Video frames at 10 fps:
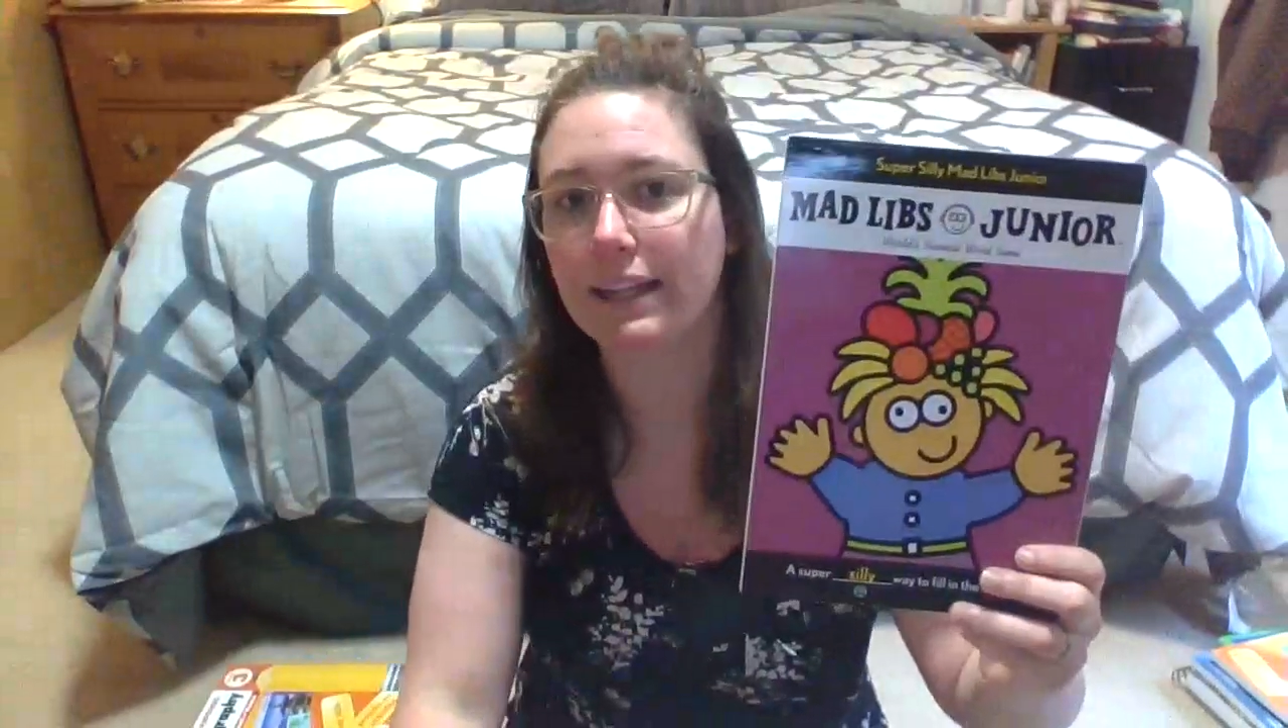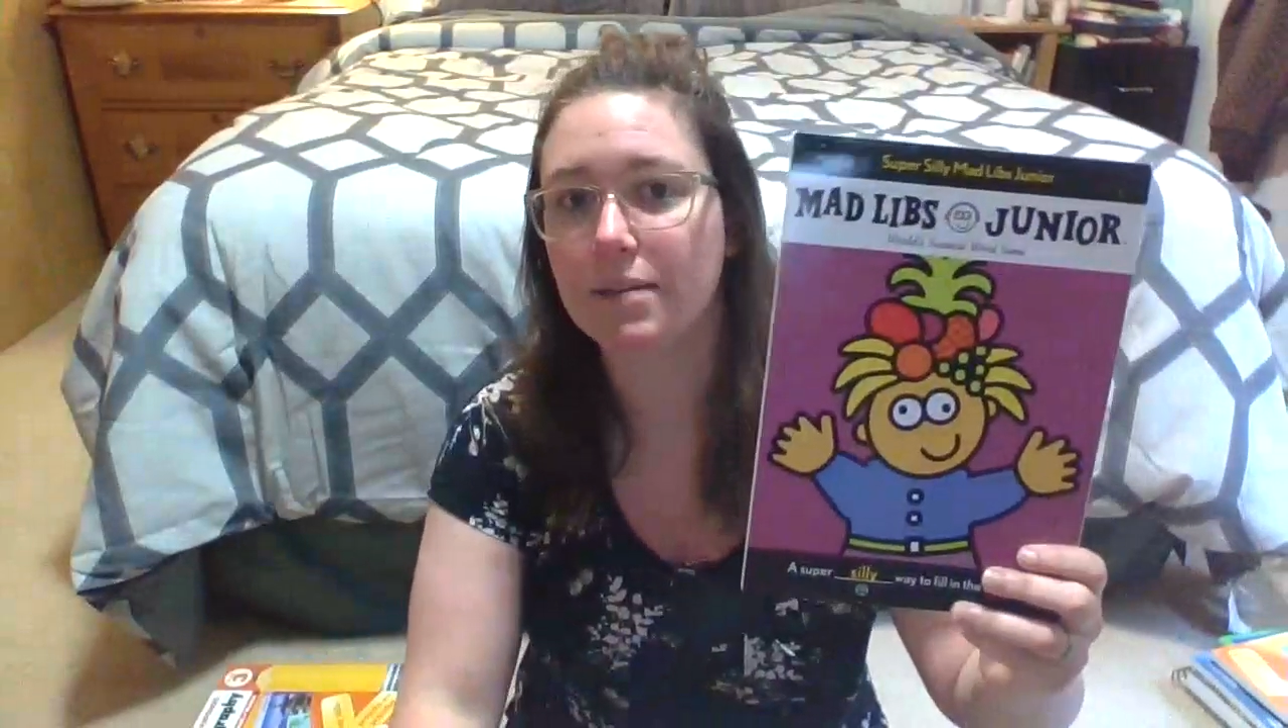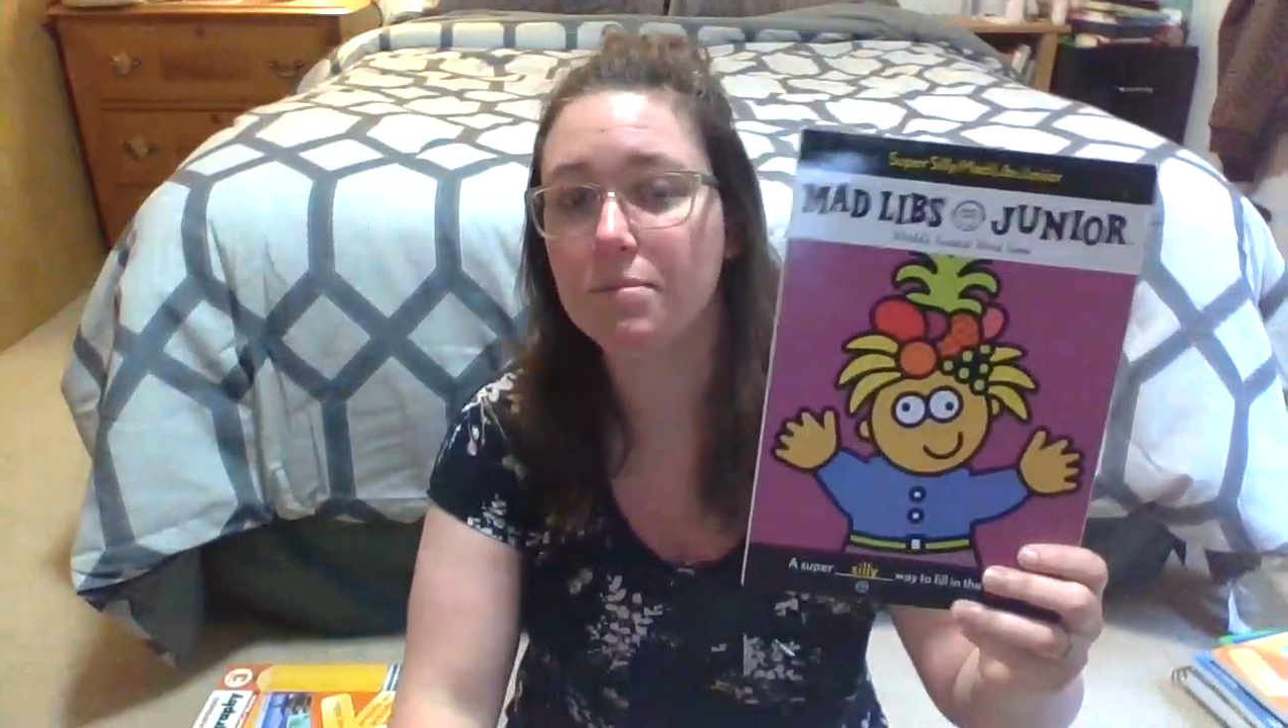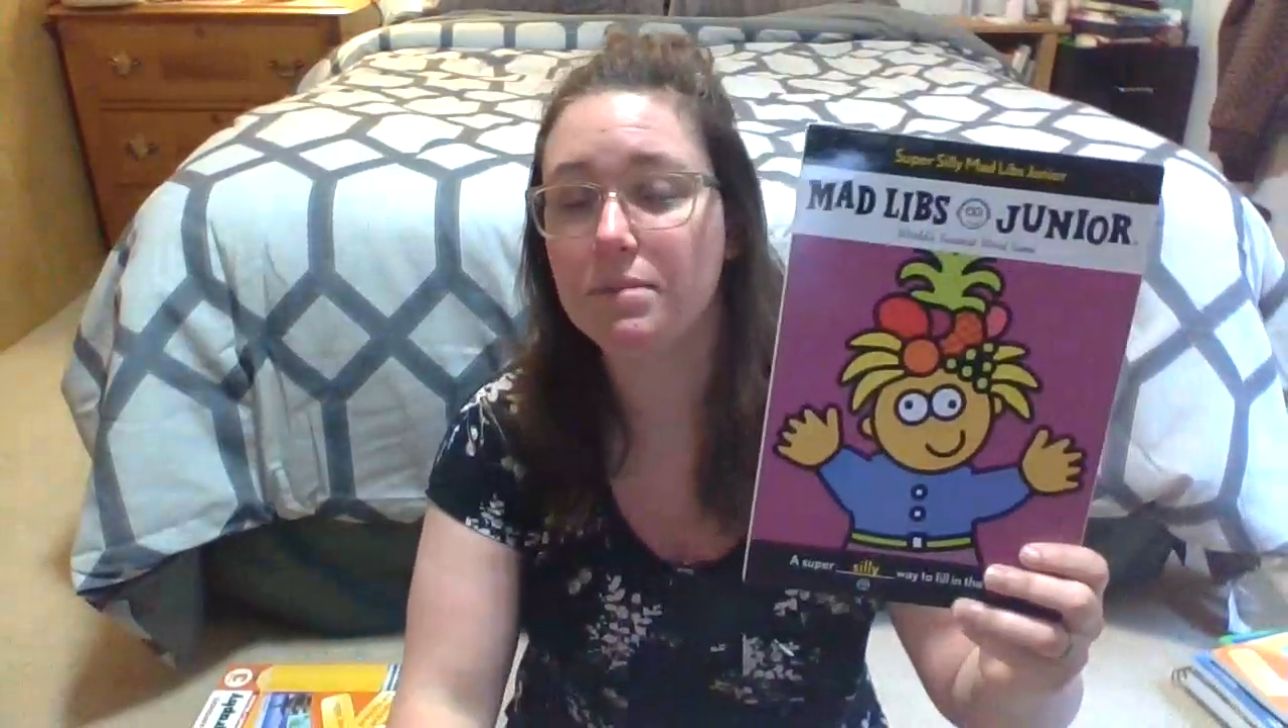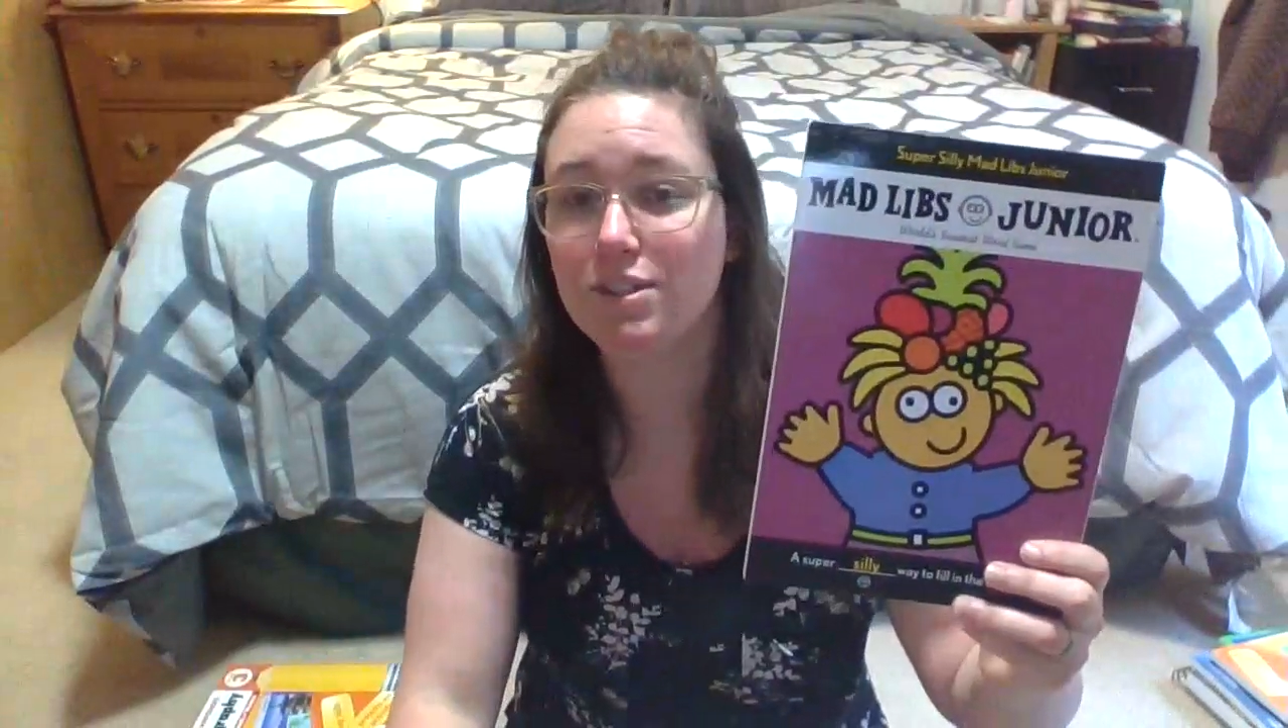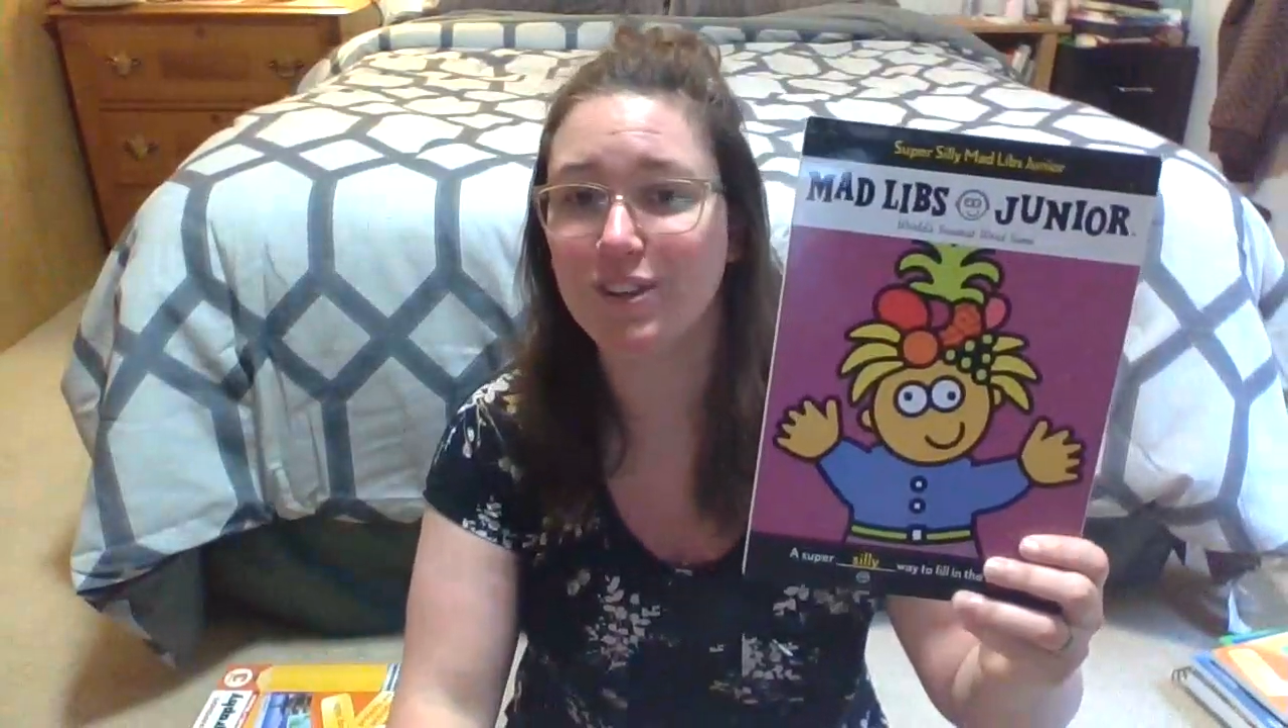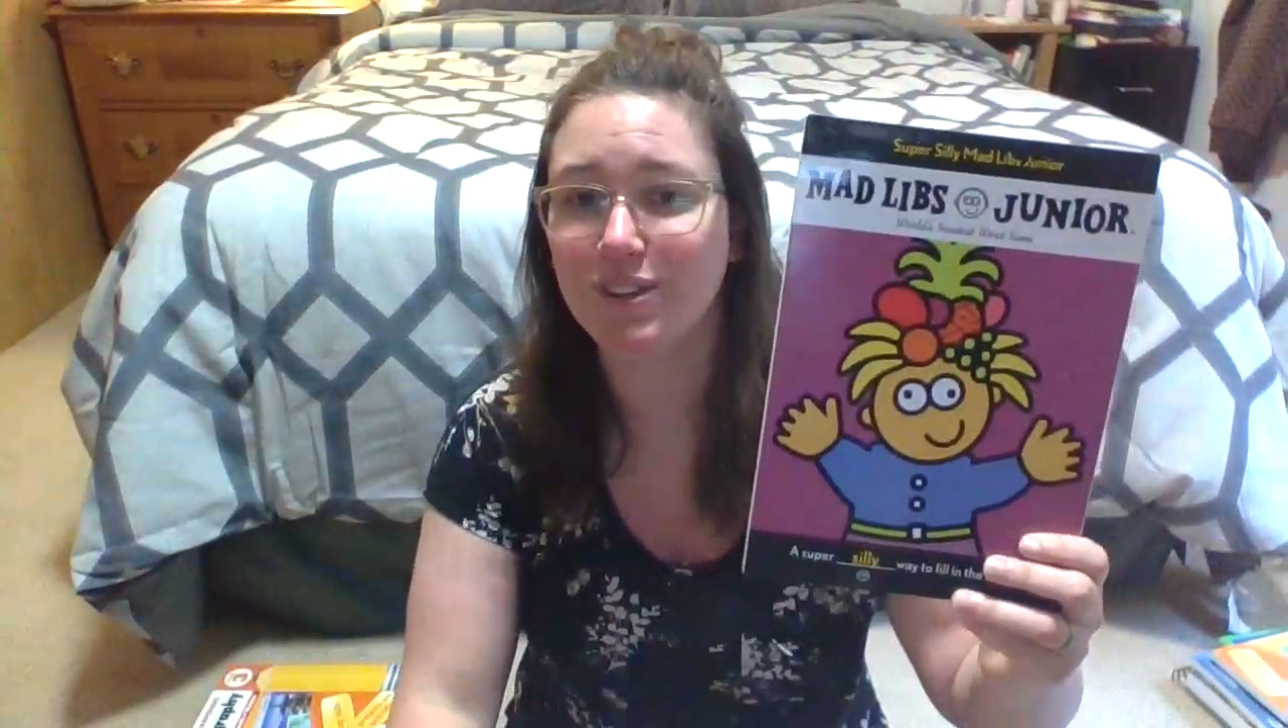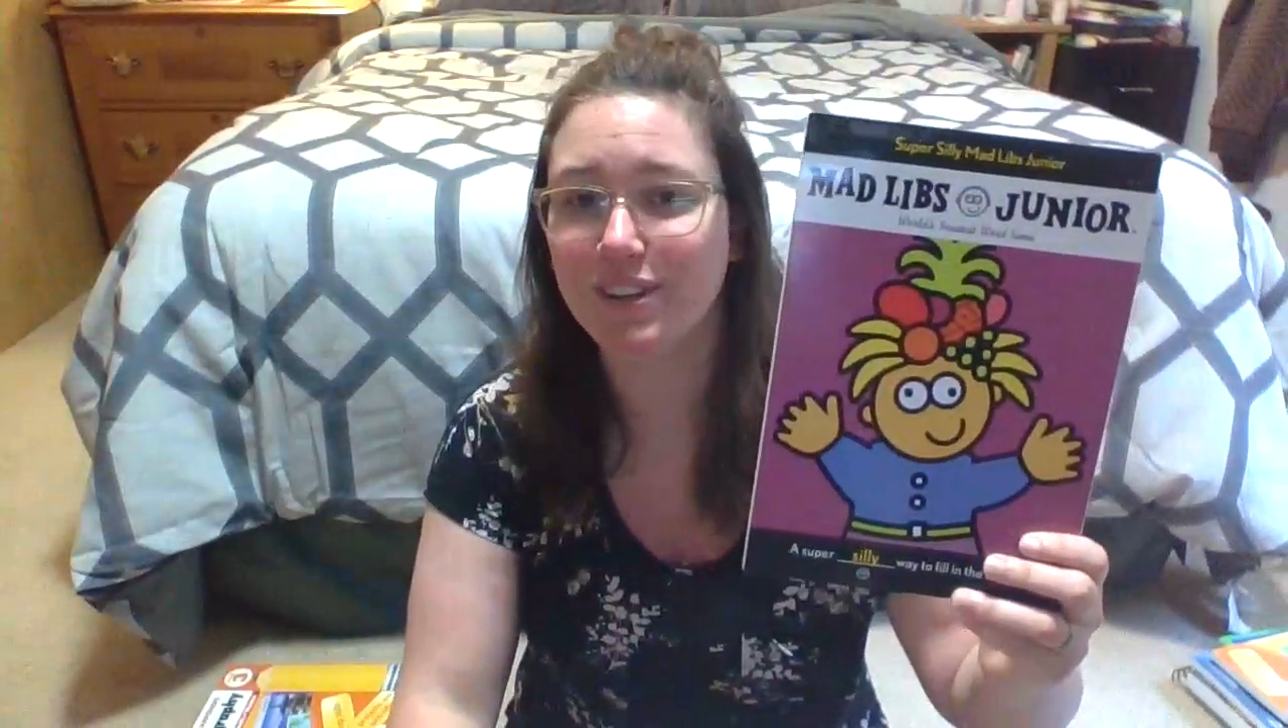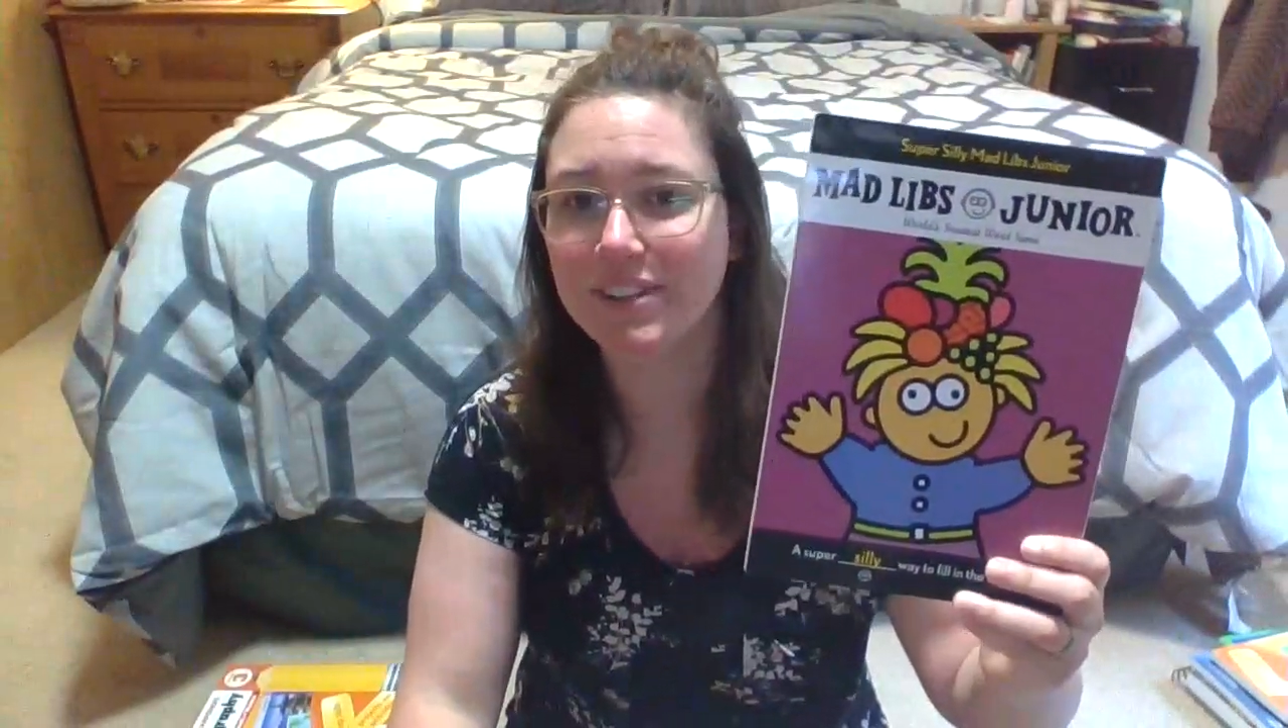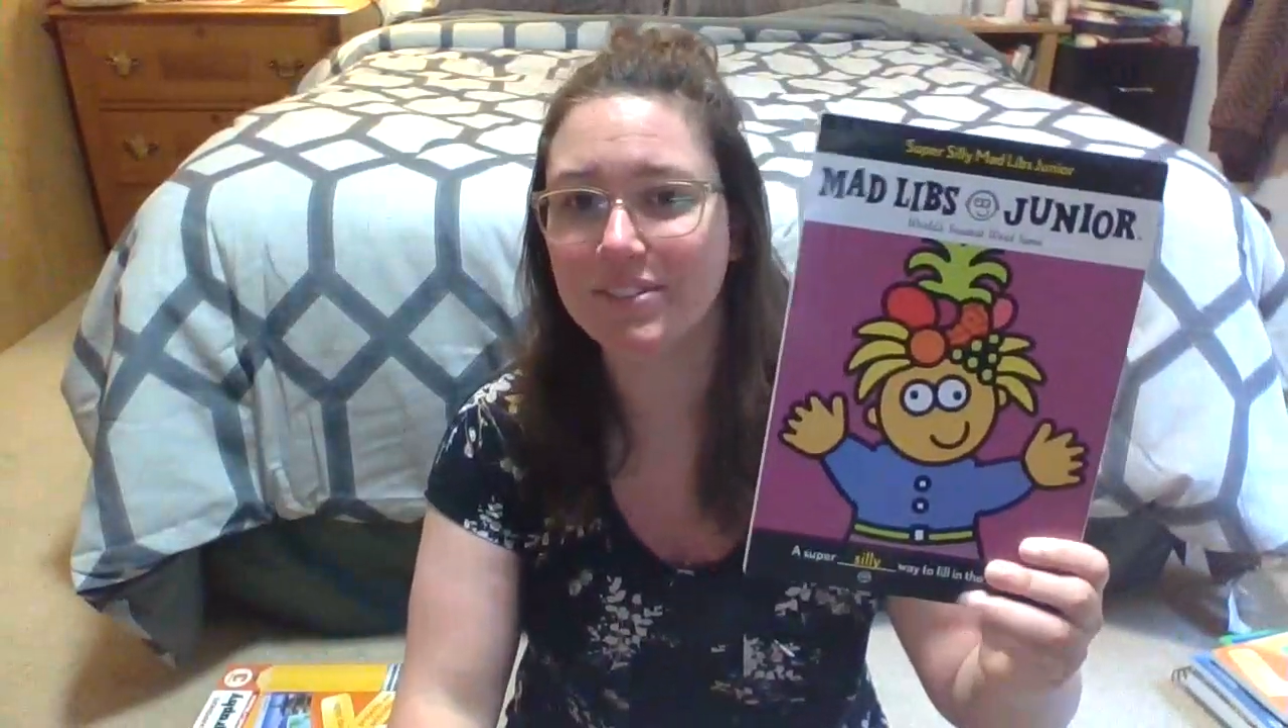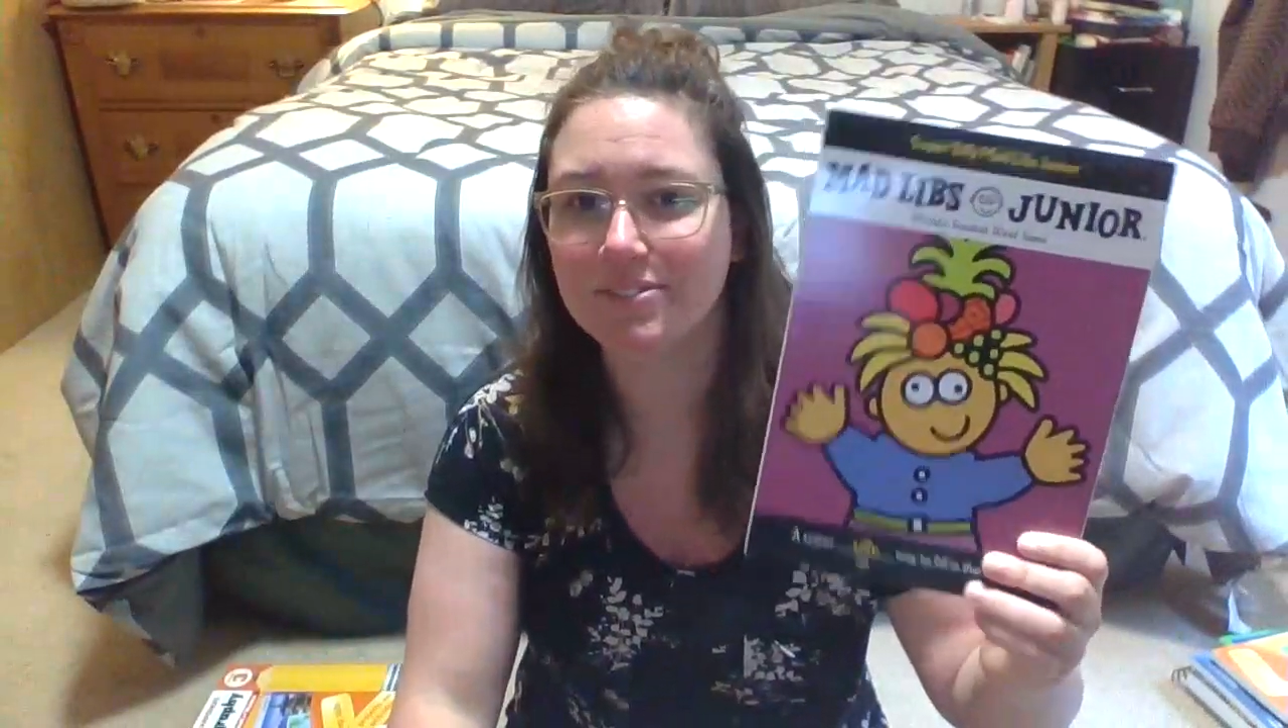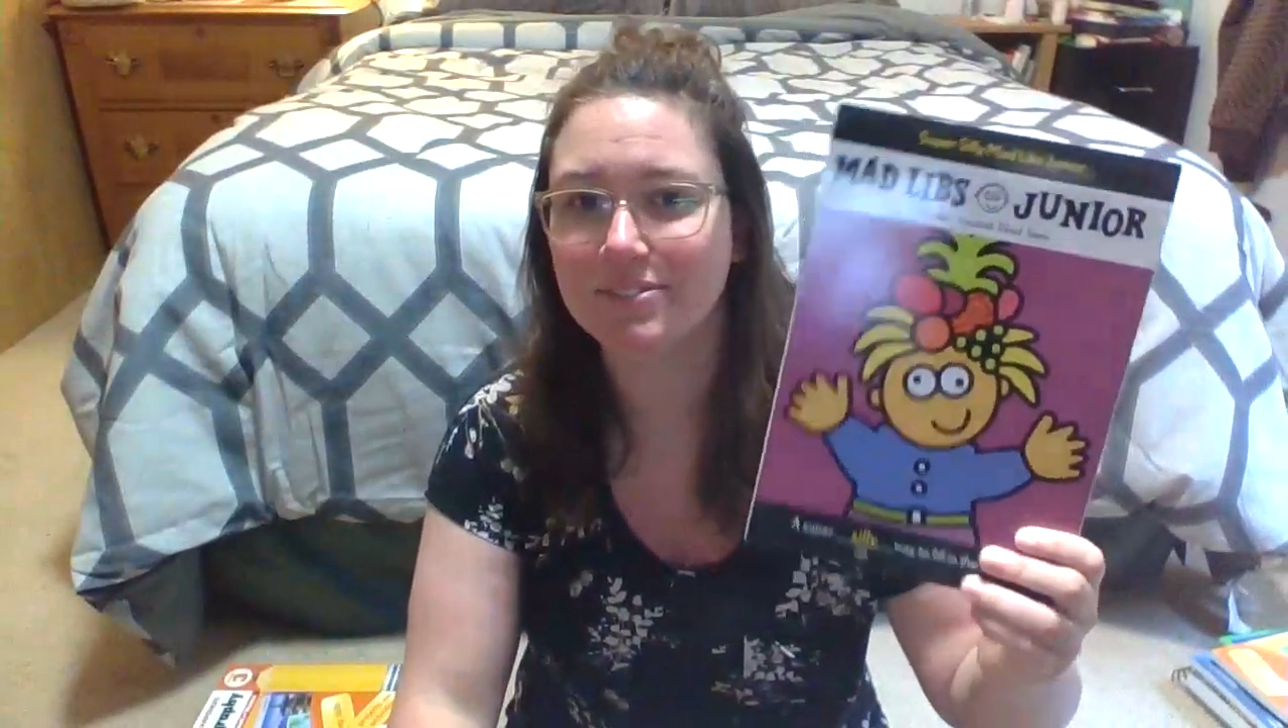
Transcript: Libs Jr.